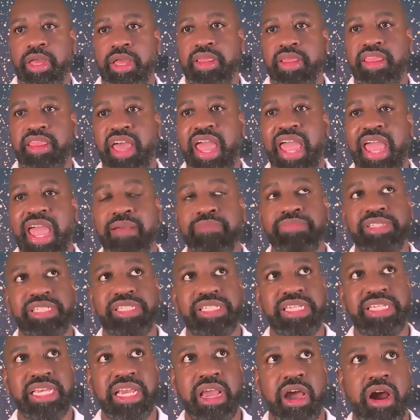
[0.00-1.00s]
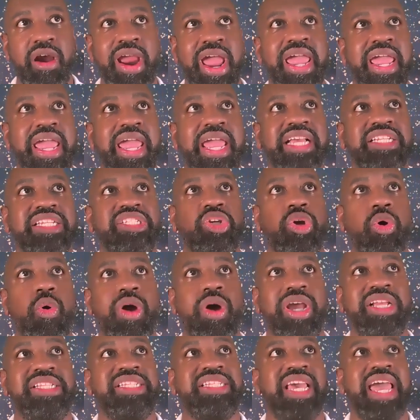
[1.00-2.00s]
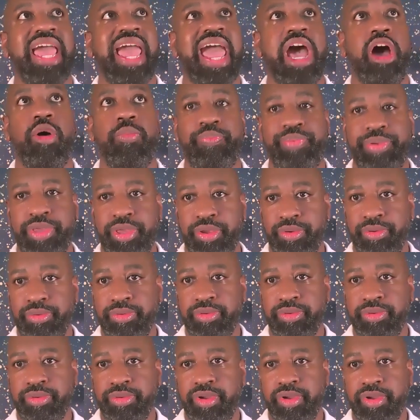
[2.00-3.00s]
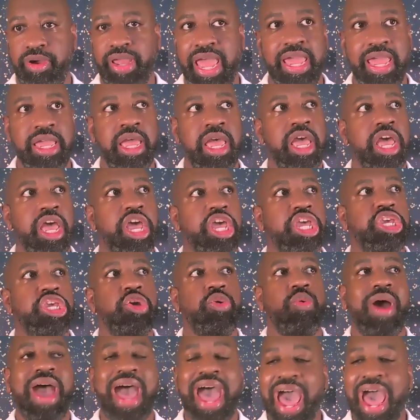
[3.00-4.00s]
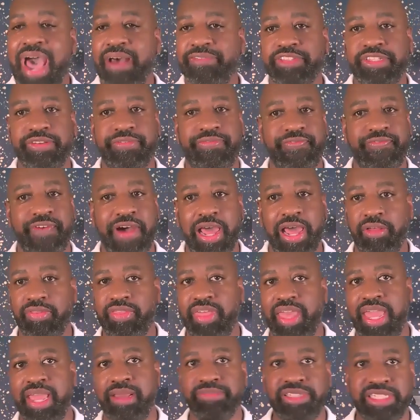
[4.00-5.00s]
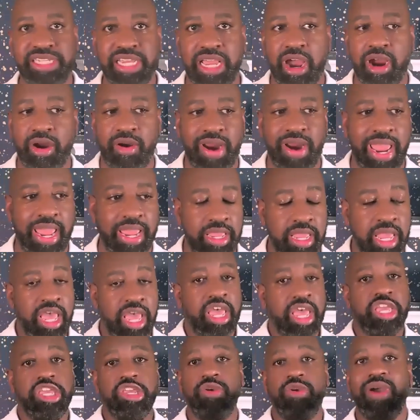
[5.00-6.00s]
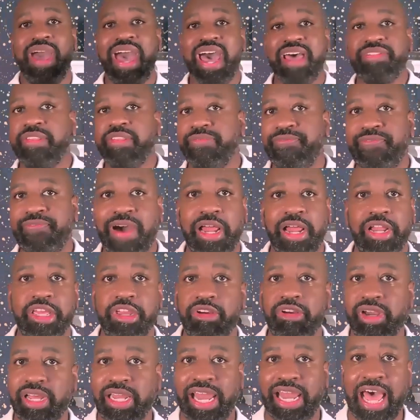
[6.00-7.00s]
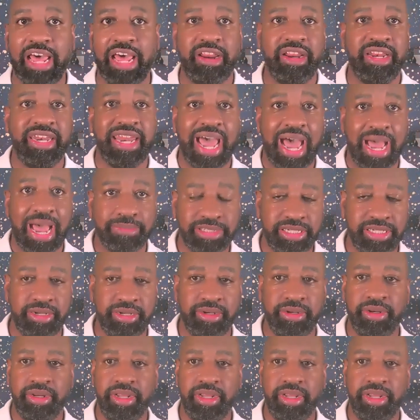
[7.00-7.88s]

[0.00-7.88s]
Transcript: MCRA is going to help you, okay? You have to follow the MCRA. You have to follow your cloud adoption.